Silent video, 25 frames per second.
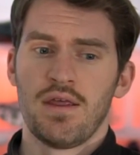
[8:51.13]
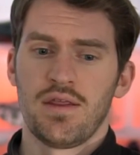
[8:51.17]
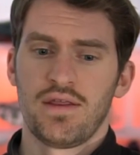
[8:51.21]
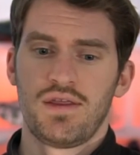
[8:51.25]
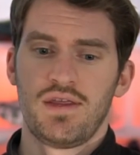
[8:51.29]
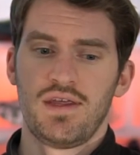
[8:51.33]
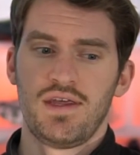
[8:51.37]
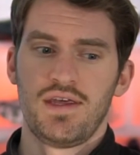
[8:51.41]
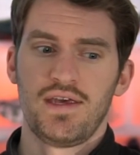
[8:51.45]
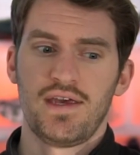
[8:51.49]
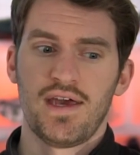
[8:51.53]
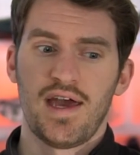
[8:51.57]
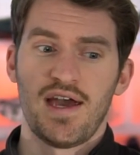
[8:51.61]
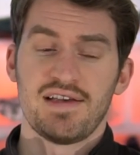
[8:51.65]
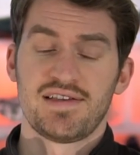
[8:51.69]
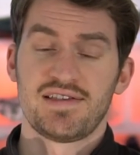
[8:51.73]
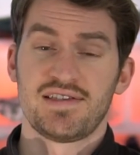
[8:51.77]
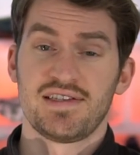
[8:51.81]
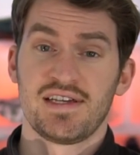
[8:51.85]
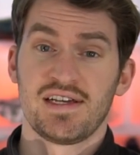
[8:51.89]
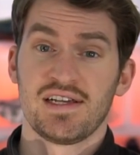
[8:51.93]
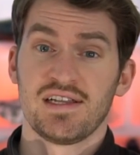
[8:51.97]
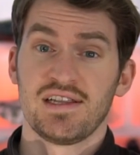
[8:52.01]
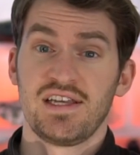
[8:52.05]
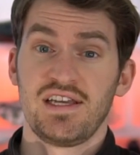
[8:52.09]
The
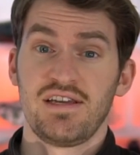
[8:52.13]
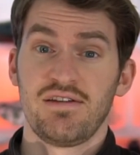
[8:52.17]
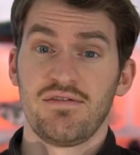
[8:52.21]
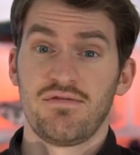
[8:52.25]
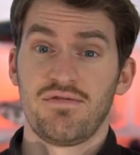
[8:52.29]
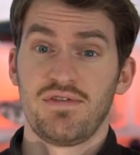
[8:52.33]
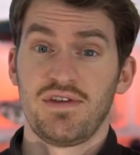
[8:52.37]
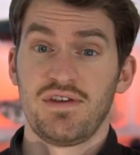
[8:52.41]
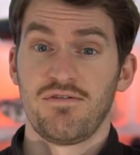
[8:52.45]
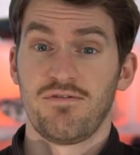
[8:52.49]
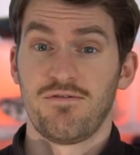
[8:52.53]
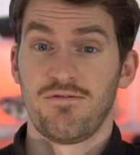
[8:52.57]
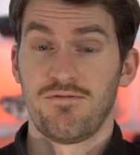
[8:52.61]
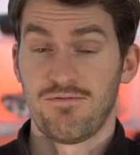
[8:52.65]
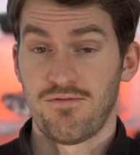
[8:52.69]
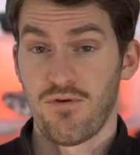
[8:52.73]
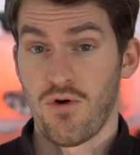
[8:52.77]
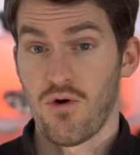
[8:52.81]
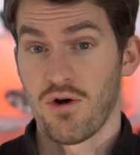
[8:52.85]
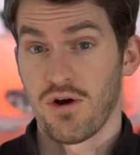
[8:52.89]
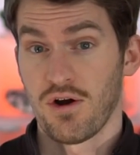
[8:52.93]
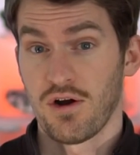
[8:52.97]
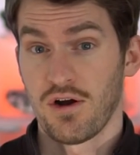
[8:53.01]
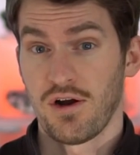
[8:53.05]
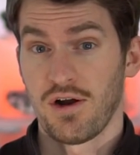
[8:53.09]
SE Elite
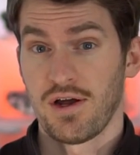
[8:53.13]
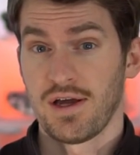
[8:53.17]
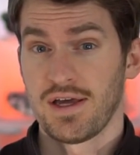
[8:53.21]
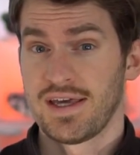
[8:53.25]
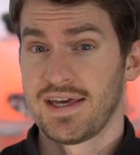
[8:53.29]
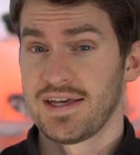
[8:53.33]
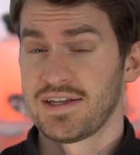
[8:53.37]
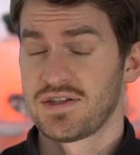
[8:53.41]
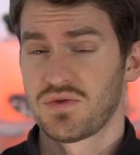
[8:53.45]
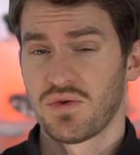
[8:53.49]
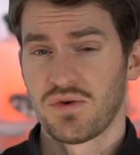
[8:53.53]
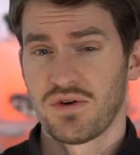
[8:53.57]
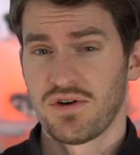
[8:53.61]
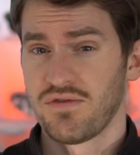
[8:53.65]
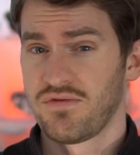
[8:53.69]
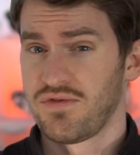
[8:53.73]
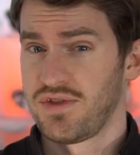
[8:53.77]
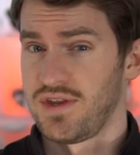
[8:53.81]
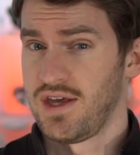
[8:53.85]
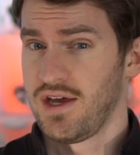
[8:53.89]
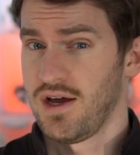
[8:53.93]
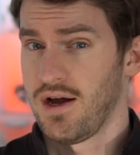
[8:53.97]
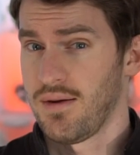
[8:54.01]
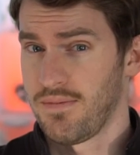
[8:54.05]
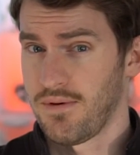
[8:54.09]
V4 gets rid of
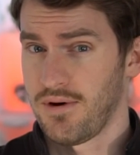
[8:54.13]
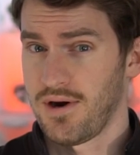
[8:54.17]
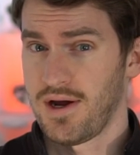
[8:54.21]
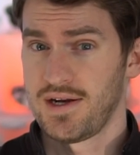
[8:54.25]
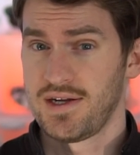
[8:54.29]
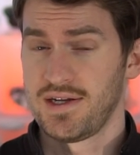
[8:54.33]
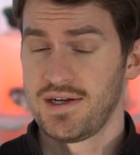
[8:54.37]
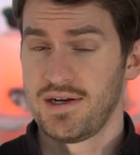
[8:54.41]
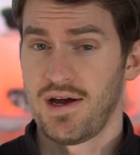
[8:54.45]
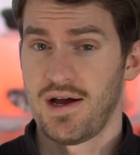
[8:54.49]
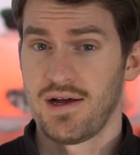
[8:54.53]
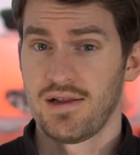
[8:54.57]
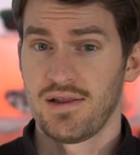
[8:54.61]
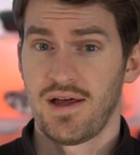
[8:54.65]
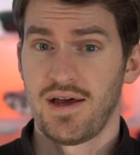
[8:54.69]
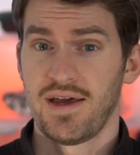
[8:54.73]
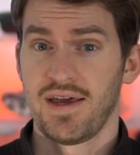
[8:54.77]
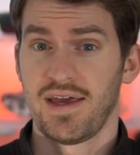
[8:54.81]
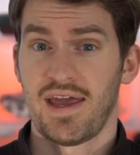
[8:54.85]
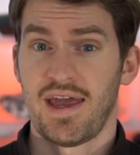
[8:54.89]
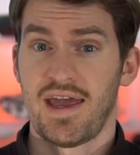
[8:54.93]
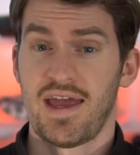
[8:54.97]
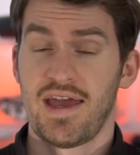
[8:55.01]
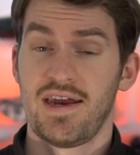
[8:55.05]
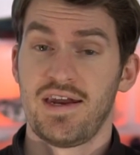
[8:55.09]
the upper I did not
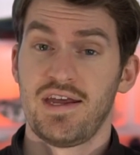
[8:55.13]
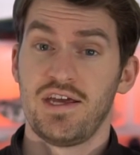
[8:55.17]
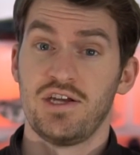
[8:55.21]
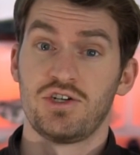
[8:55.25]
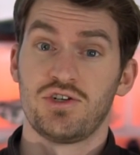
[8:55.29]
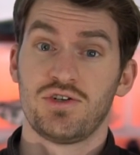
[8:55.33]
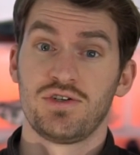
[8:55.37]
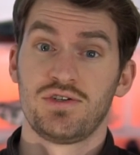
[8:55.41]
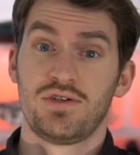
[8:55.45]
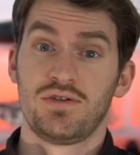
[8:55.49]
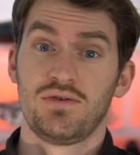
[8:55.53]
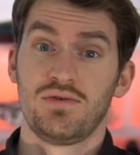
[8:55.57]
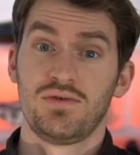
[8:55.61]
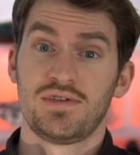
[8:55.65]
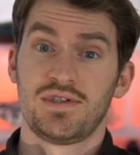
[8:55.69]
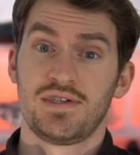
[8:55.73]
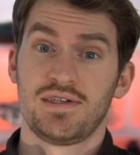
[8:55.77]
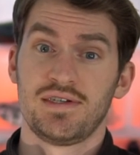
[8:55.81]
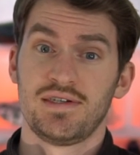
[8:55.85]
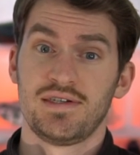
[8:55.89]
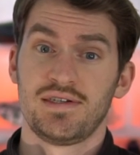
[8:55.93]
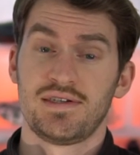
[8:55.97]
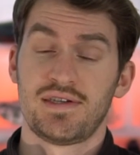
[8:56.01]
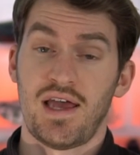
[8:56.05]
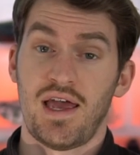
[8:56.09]
like and
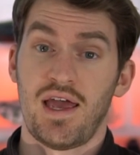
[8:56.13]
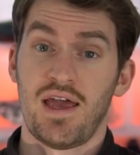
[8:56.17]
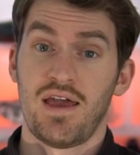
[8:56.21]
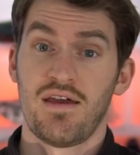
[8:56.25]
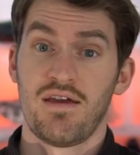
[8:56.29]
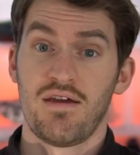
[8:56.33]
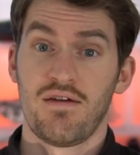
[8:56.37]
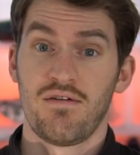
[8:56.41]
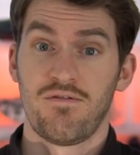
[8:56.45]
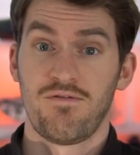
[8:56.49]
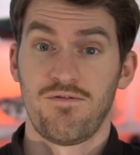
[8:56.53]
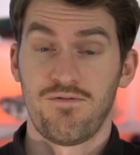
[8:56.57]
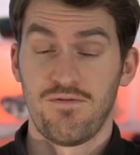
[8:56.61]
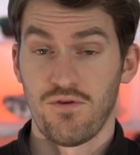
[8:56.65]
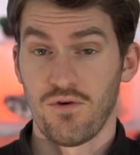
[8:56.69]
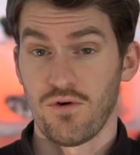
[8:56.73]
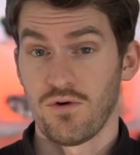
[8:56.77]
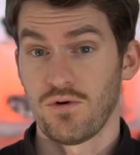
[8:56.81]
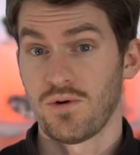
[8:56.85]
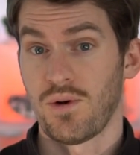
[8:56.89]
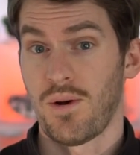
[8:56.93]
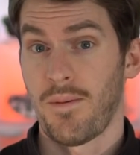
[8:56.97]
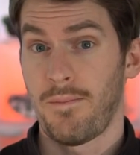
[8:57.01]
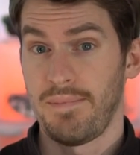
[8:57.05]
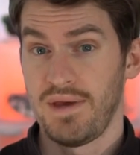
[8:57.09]
introduces a
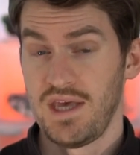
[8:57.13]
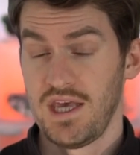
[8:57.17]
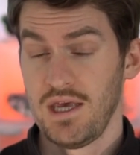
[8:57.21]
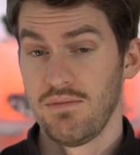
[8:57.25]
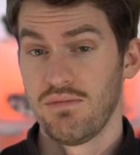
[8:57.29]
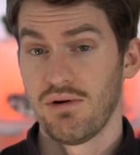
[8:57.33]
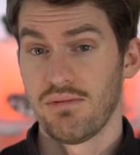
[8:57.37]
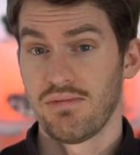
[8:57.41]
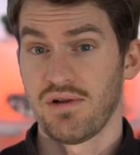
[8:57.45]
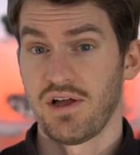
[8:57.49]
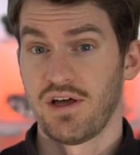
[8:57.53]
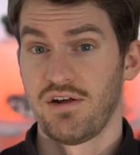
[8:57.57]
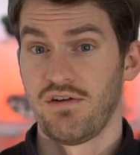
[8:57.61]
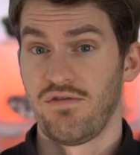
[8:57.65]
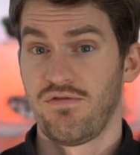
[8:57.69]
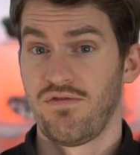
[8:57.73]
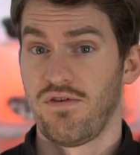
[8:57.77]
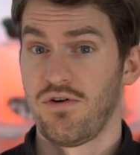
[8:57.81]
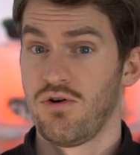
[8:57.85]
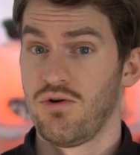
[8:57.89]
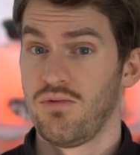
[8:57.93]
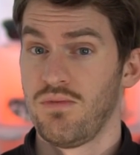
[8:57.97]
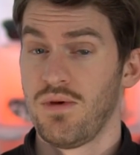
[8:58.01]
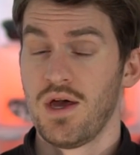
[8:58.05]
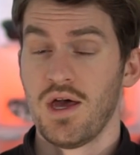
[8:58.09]
full PIBA blend
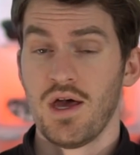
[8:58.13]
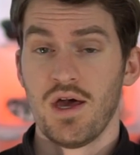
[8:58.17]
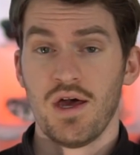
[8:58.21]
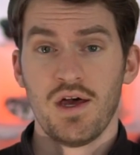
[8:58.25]
foam.